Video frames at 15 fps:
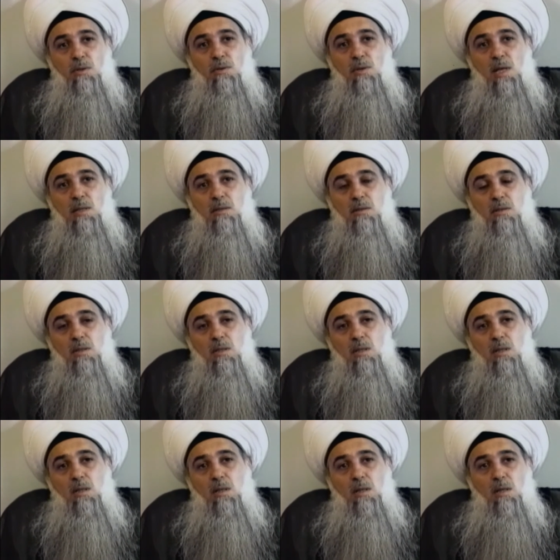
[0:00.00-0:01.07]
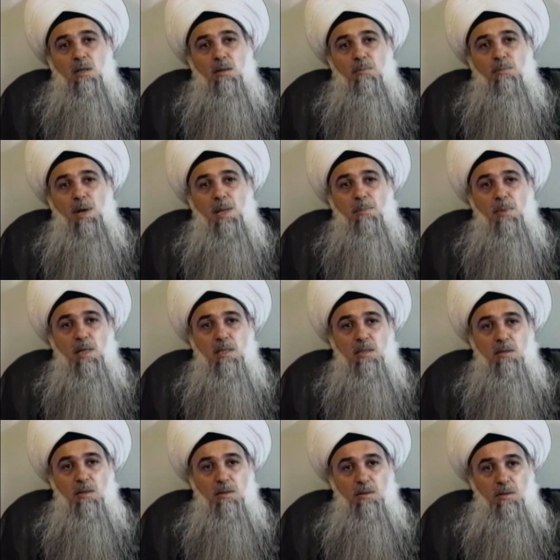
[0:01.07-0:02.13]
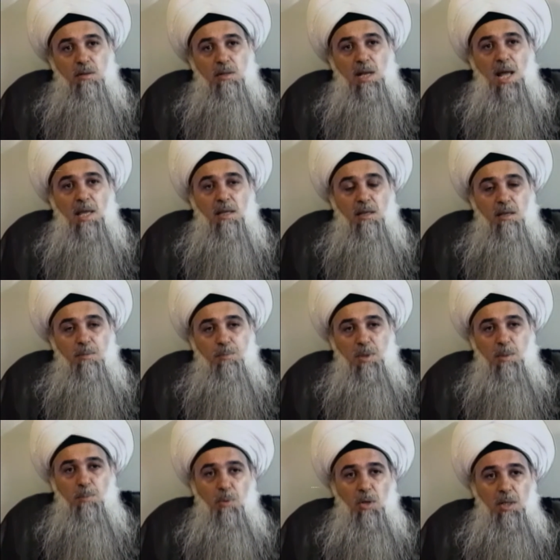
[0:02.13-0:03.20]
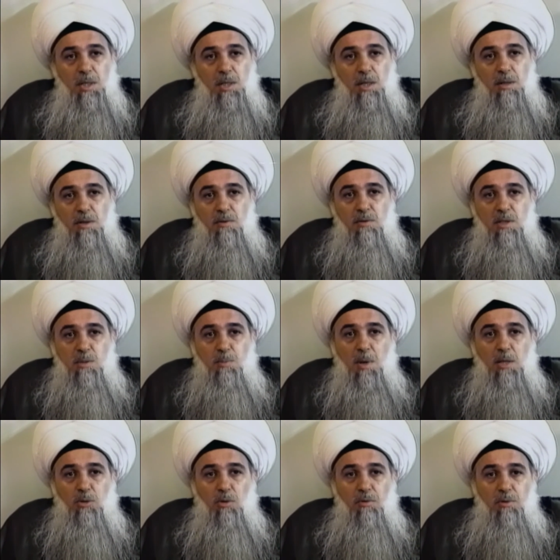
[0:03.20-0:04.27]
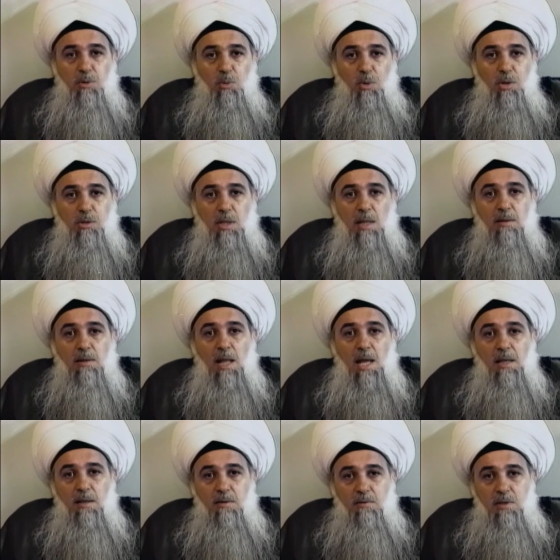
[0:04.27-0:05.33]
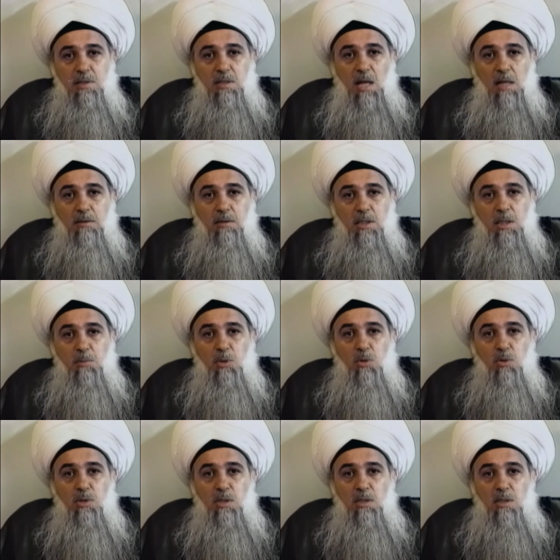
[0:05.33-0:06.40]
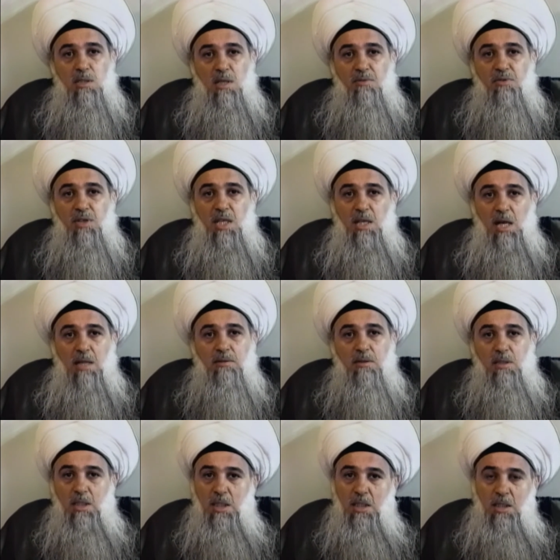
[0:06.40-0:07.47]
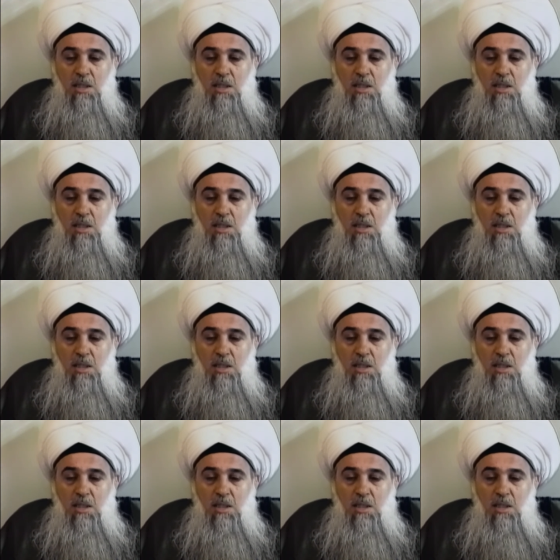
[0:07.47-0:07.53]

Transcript: that my master like people here in this part of the world and like this country because it is a free country